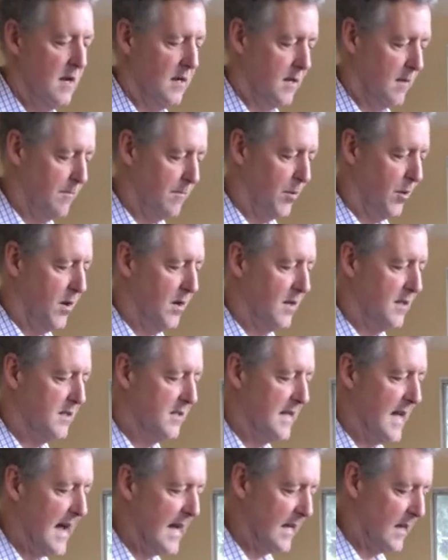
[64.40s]
and I can put it
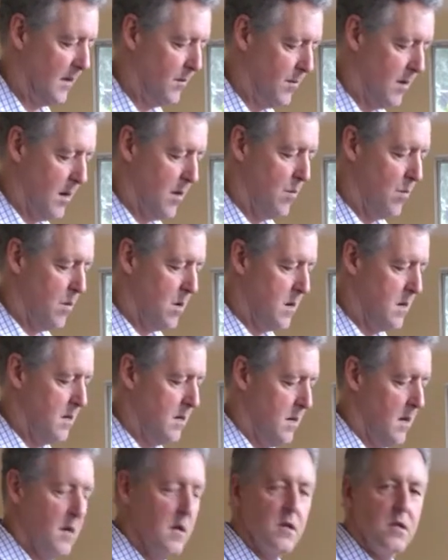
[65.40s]
exactly where I
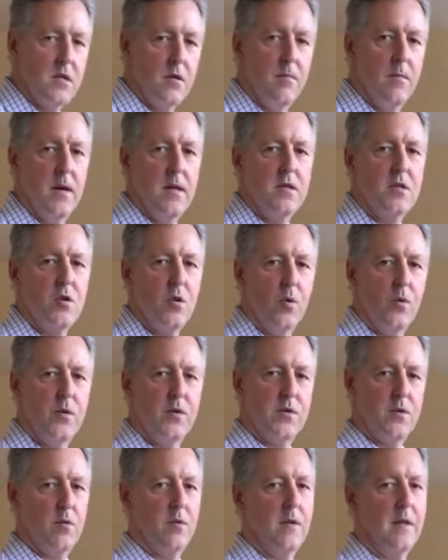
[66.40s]
want, so my
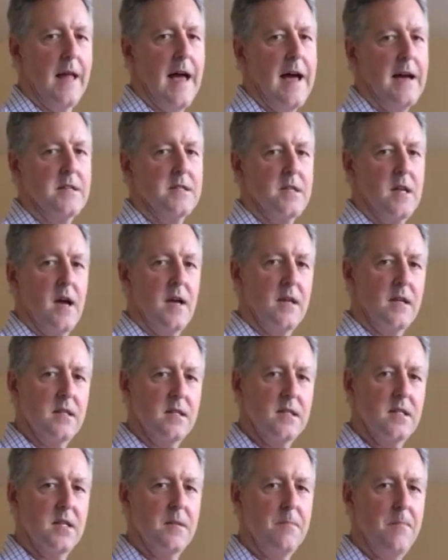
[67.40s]
shoulders are relaxed, I
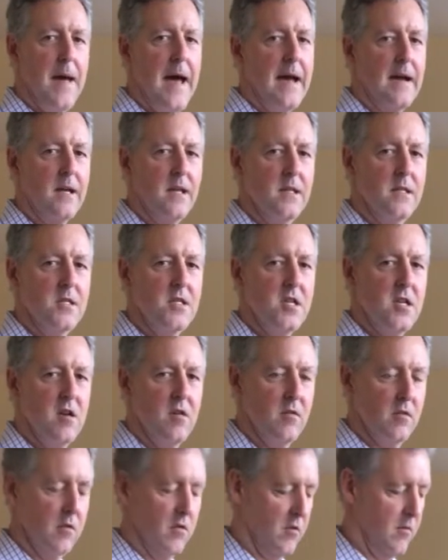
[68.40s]
can sit back in the
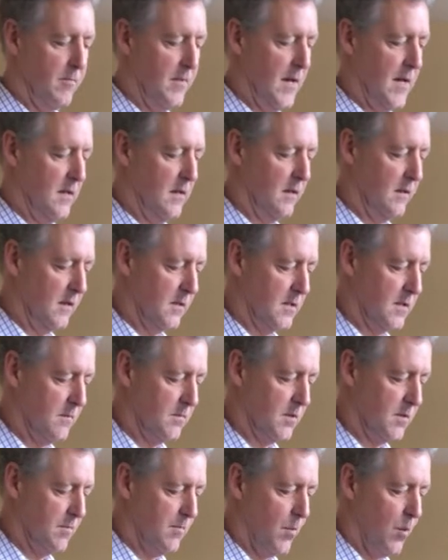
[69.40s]
chair a little bit and get
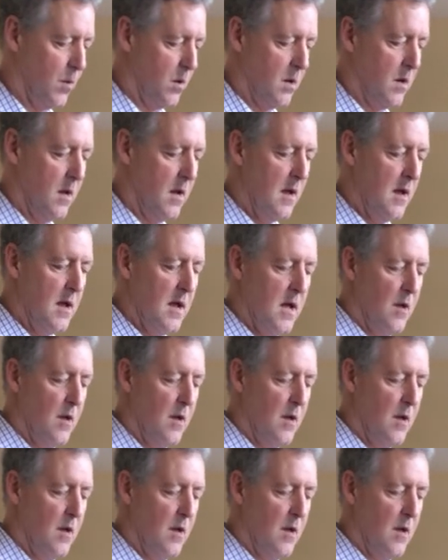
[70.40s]
some support,